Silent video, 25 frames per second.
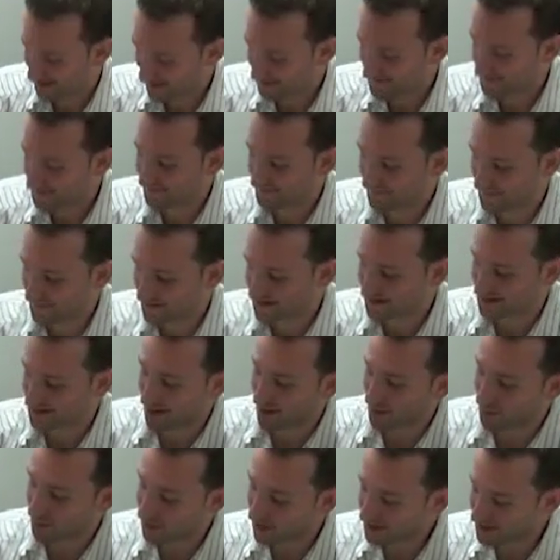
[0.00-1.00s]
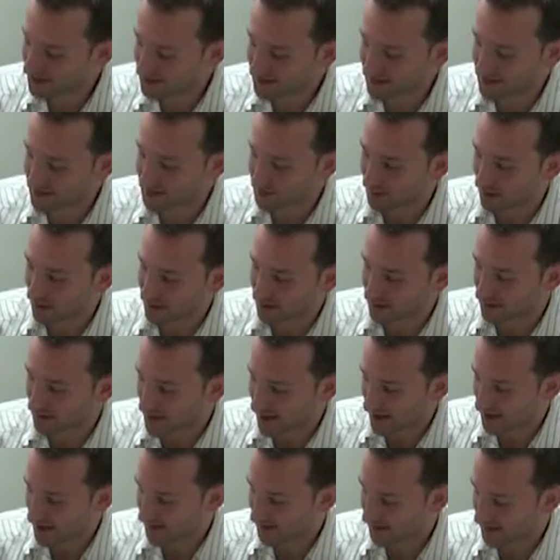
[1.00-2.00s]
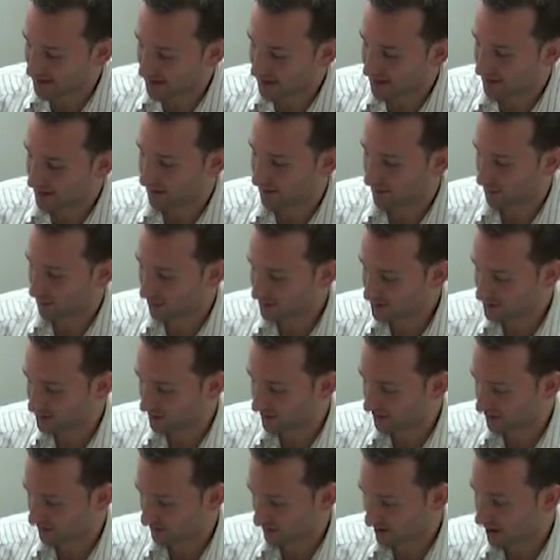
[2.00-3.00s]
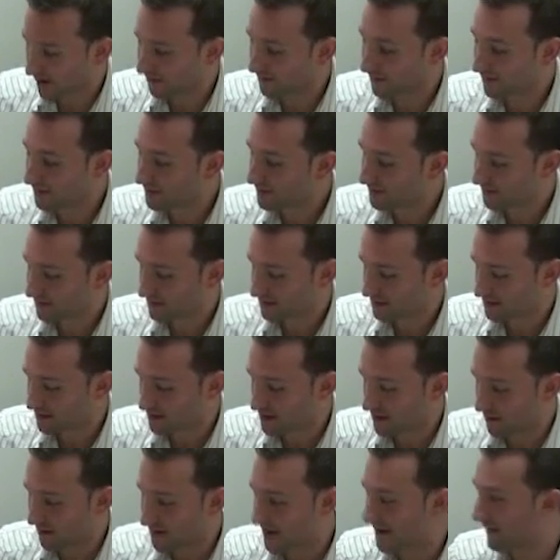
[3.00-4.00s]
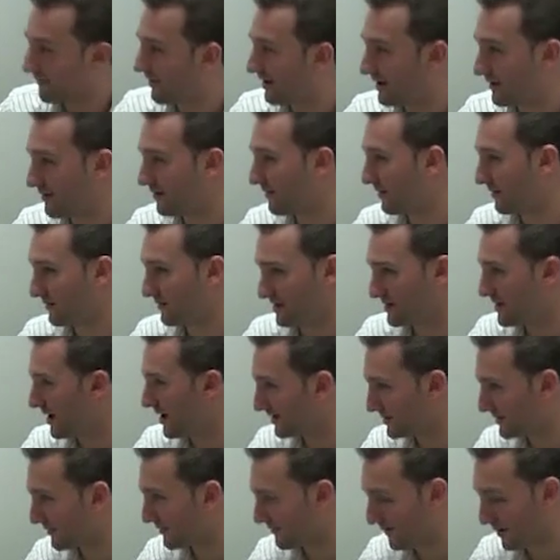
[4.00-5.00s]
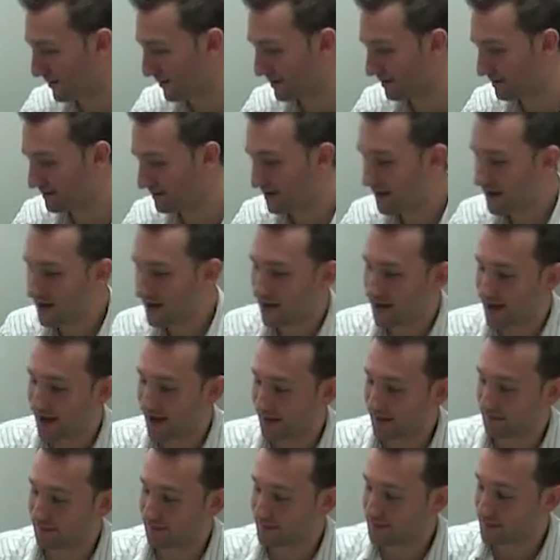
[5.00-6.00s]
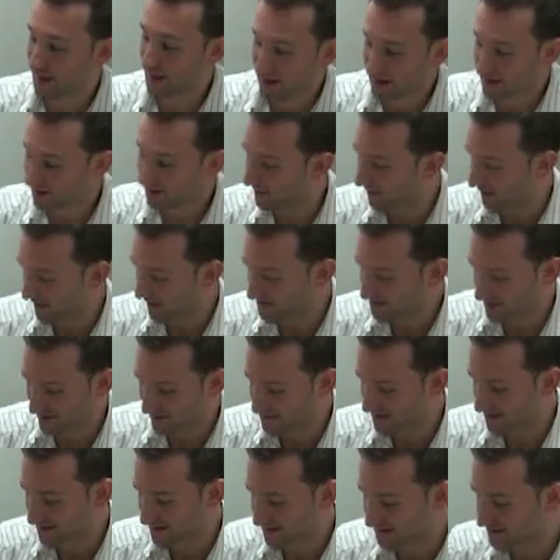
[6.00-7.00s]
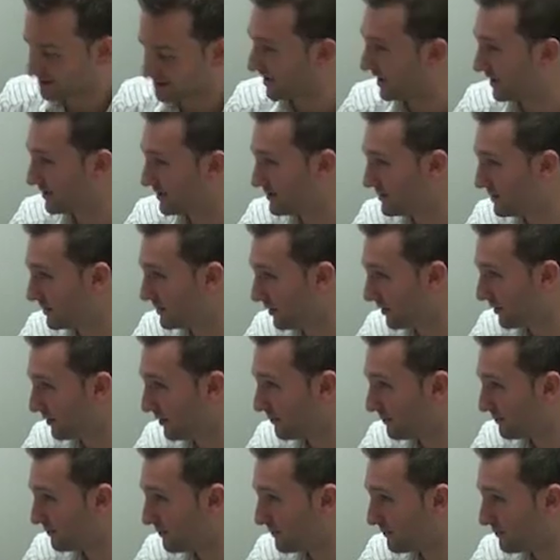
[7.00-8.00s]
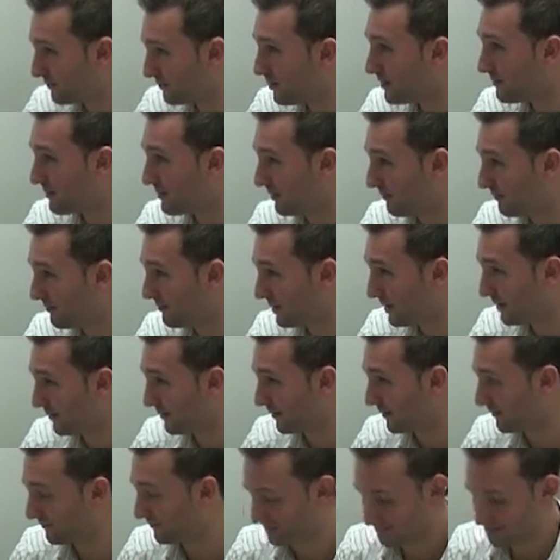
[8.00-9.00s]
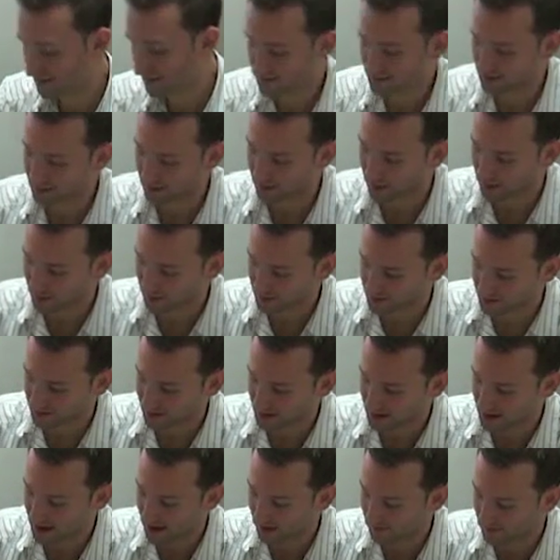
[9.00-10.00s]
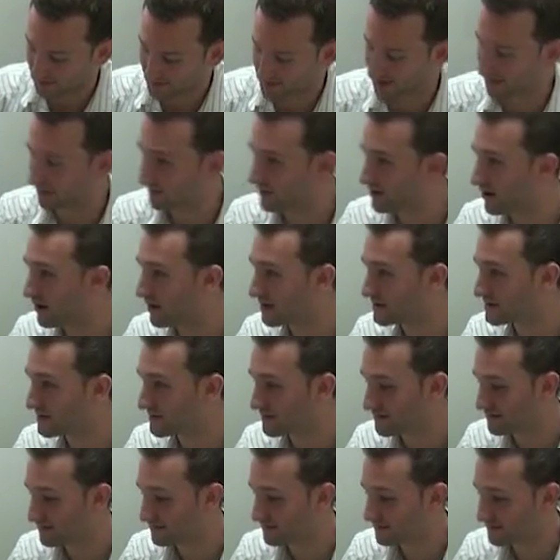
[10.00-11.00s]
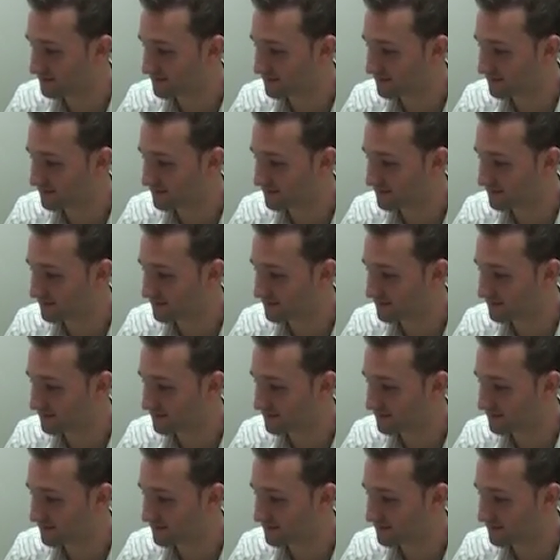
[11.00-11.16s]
Yep. So what you see is what you get. Once you're covered, you don't have anything deducted from it. And if you make claims, it doesn't change your premium either. So you're always going to have the same cost.